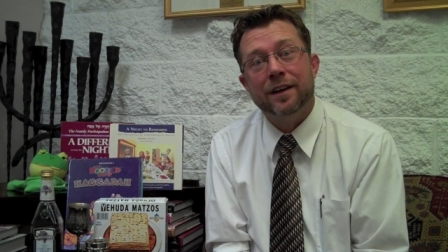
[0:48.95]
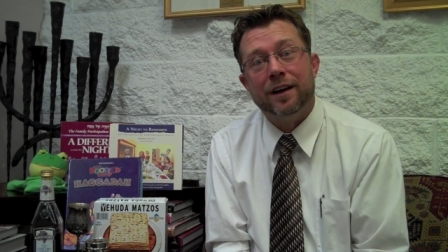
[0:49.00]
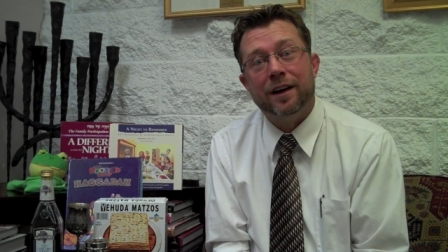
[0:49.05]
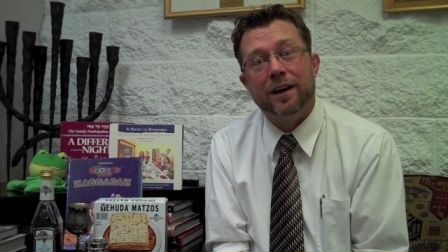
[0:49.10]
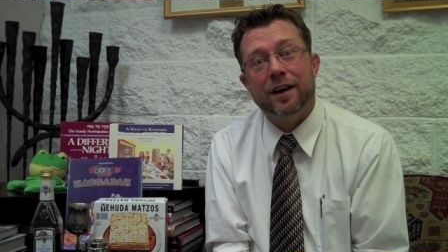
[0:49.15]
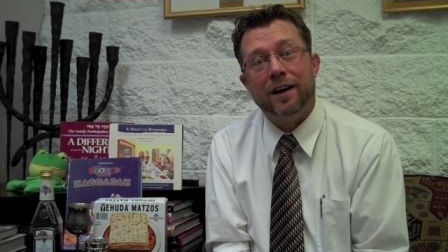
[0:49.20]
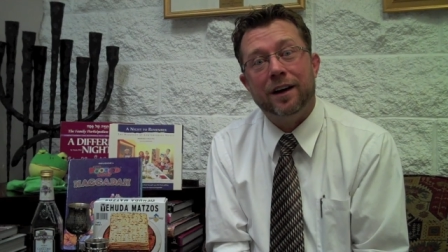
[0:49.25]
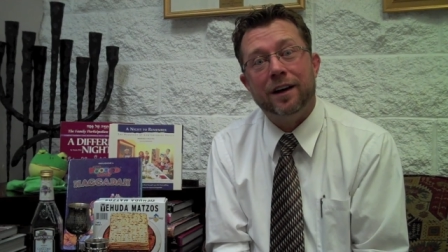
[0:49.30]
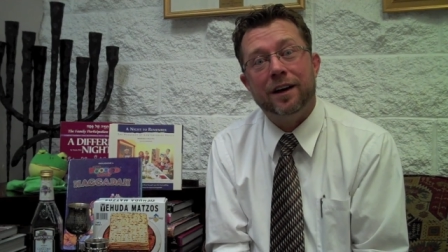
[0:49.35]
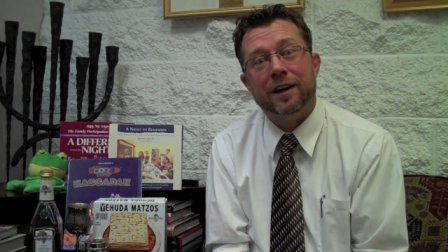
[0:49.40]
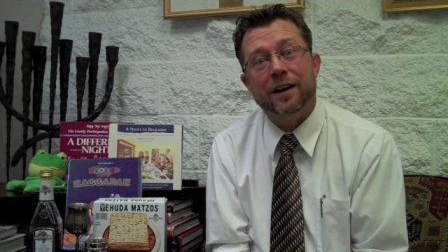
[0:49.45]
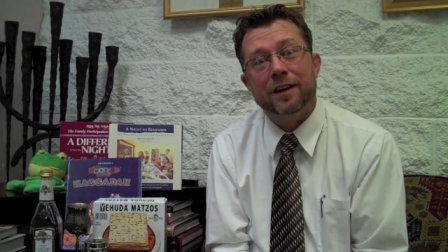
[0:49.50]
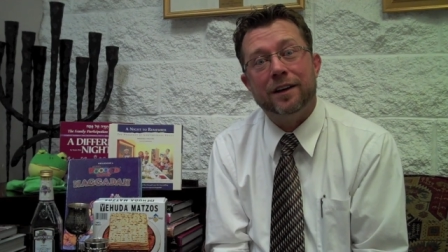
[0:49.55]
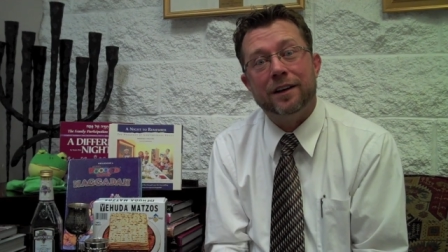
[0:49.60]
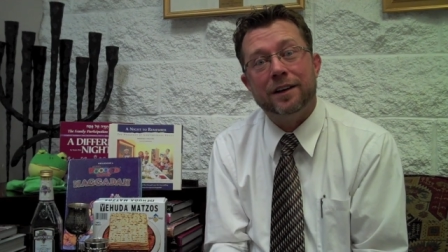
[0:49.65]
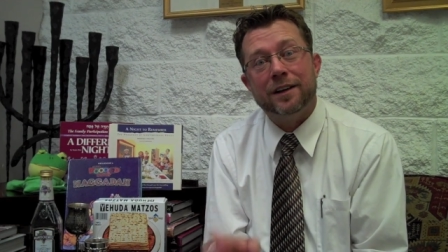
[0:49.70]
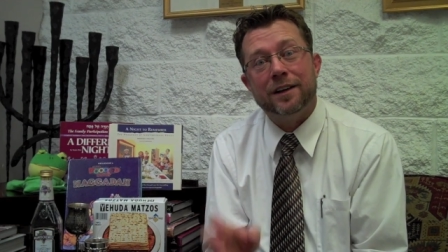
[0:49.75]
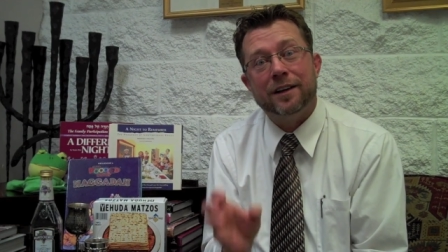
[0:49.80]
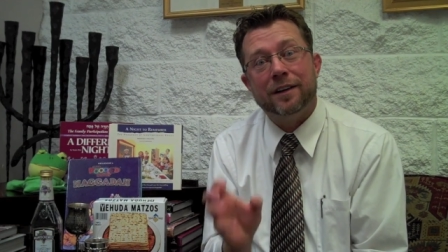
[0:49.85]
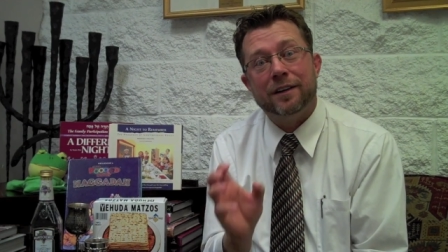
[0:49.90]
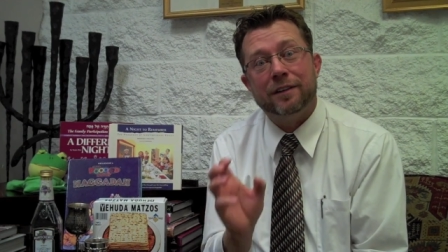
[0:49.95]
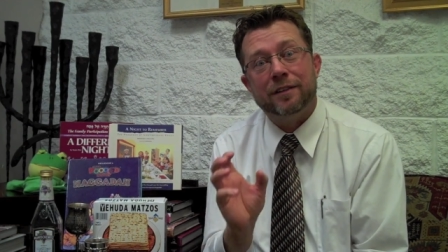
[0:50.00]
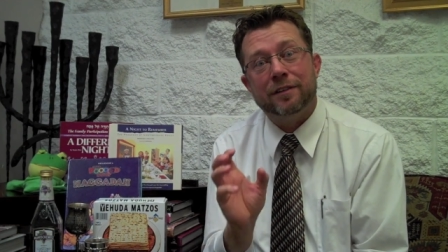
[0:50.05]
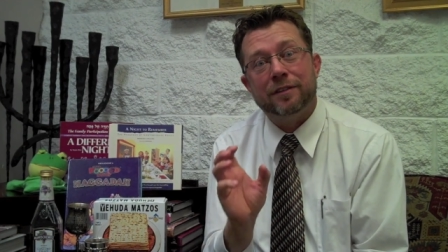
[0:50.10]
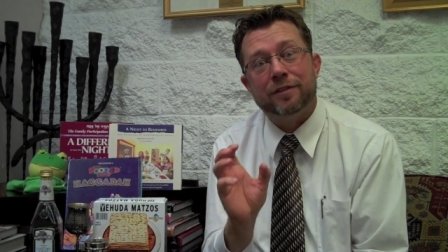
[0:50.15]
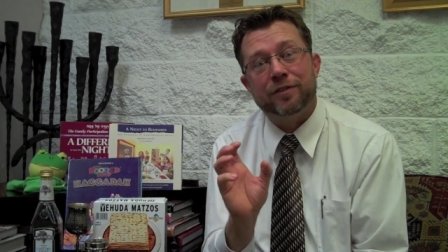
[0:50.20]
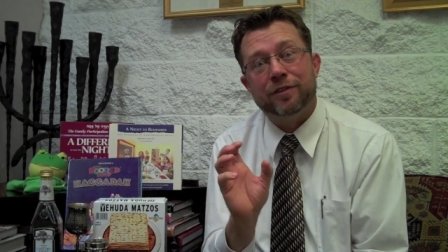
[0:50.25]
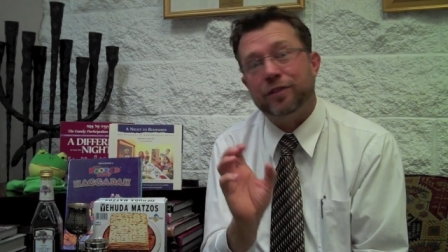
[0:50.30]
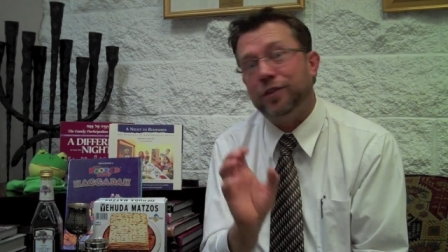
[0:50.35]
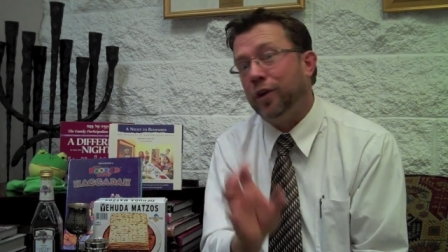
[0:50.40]

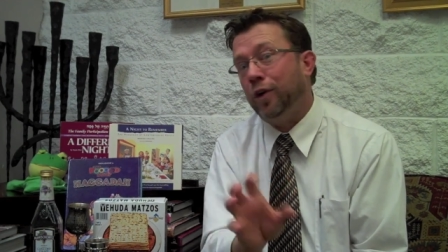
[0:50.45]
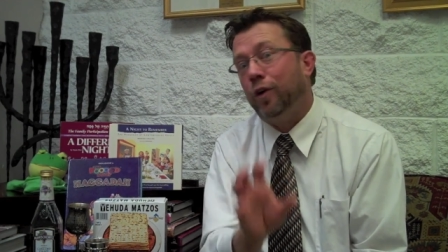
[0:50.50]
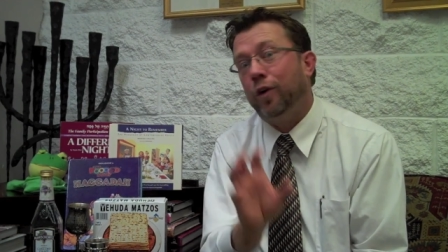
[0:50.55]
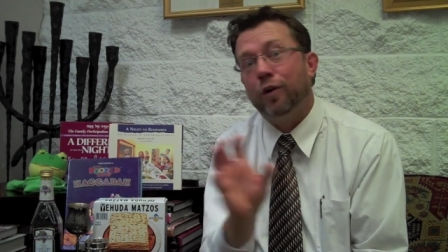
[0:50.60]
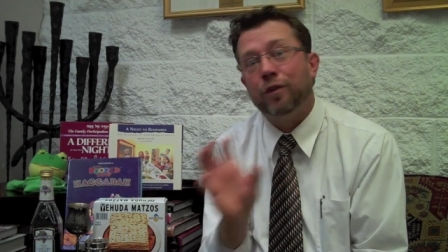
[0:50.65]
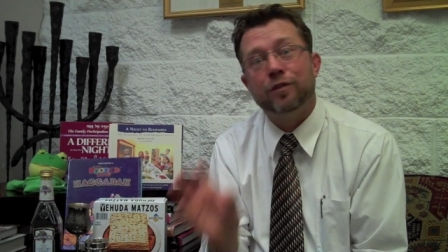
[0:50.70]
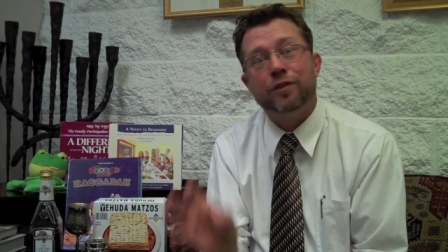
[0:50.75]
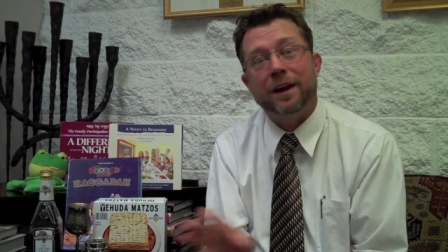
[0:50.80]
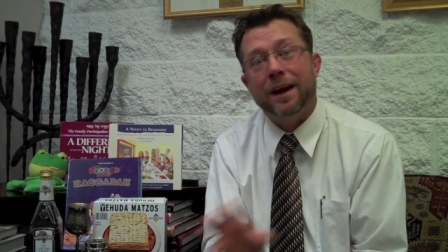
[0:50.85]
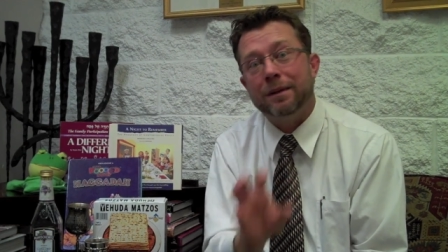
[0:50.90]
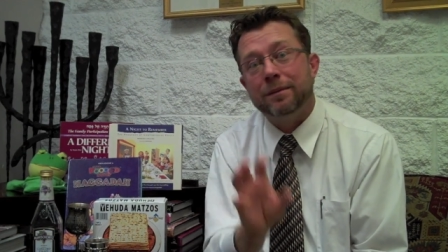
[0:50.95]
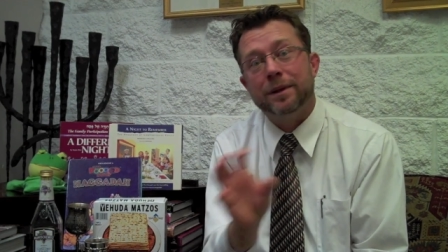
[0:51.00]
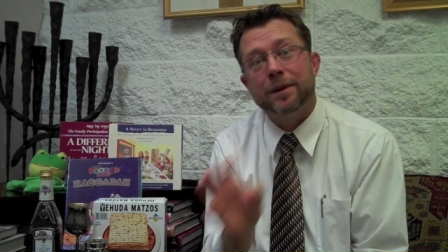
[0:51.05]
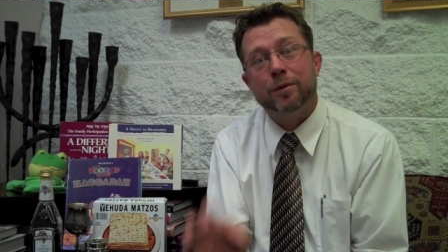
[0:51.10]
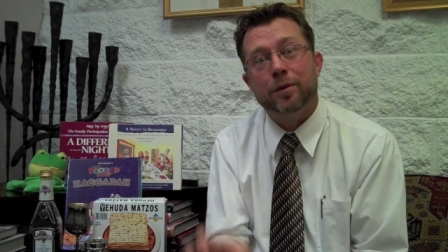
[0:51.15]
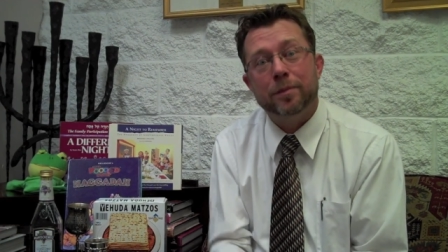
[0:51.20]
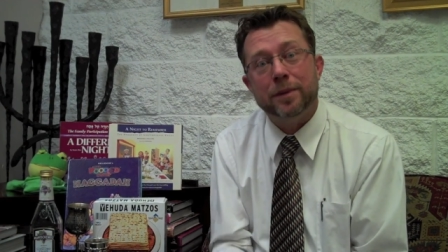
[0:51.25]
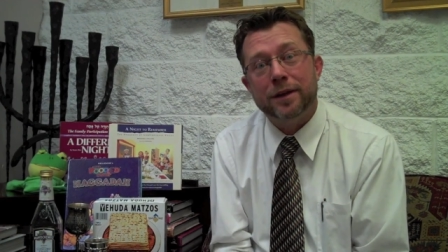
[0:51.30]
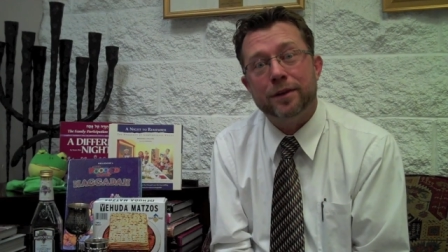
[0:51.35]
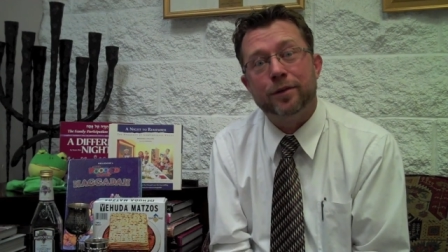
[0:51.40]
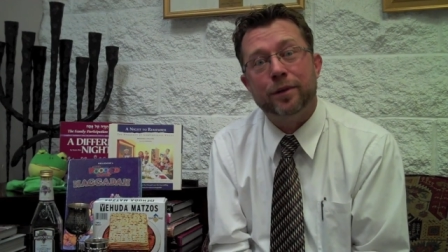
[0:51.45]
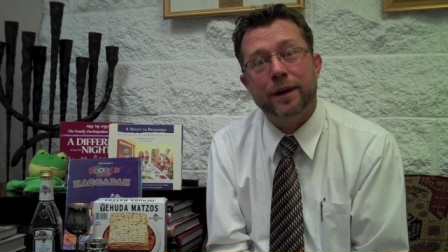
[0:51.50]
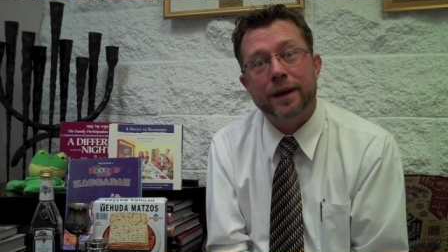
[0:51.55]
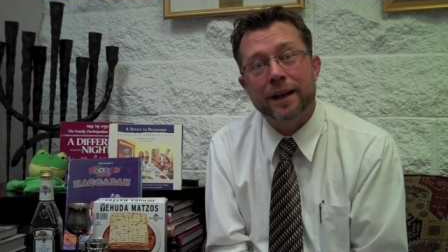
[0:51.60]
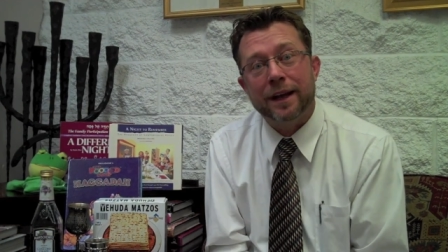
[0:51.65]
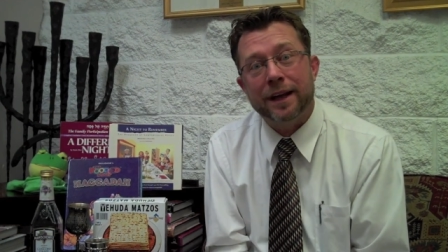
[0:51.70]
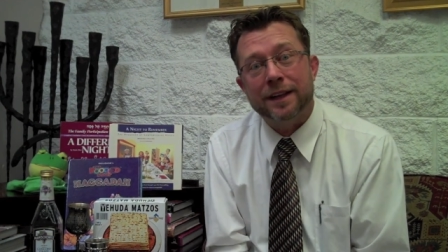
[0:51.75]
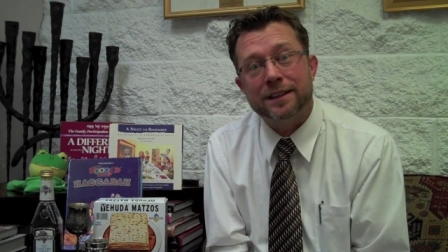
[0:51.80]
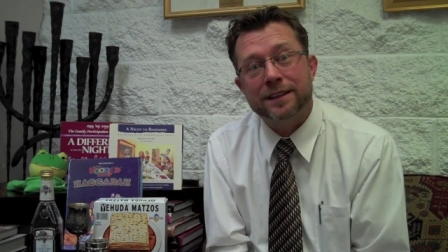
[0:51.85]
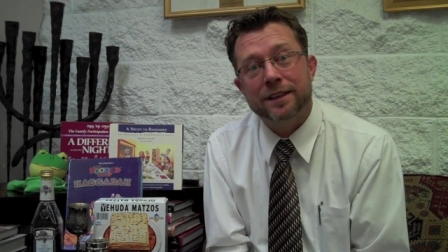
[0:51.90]
the whole family will be doing an
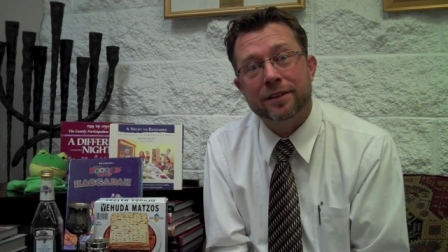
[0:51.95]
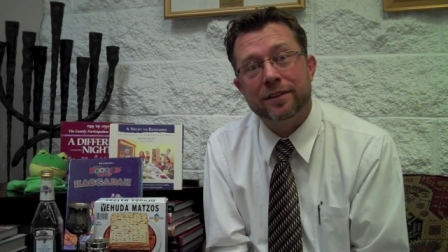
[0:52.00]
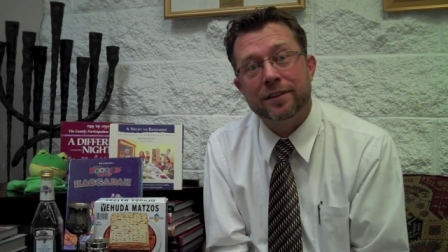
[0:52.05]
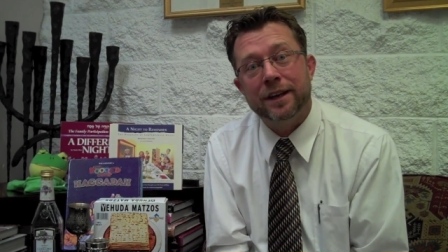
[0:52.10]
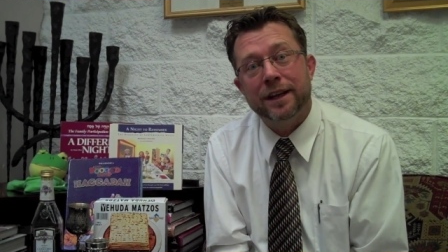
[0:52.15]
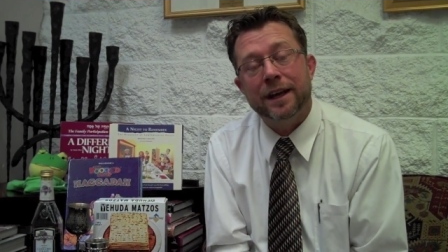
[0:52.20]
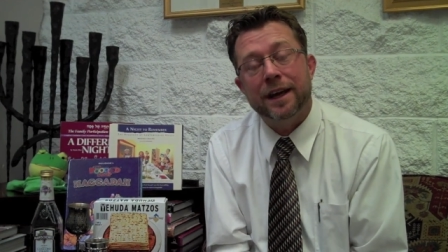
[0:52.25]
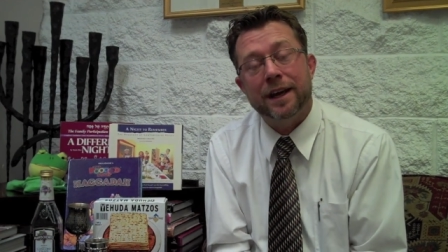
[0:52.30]
activity,